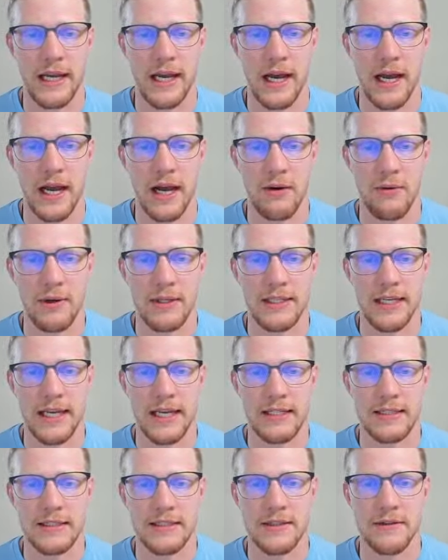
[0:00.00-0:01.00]
uh, what day
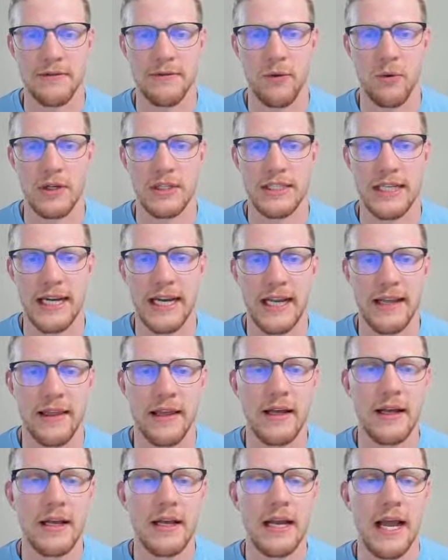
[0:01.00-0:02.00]
is this? The 14th.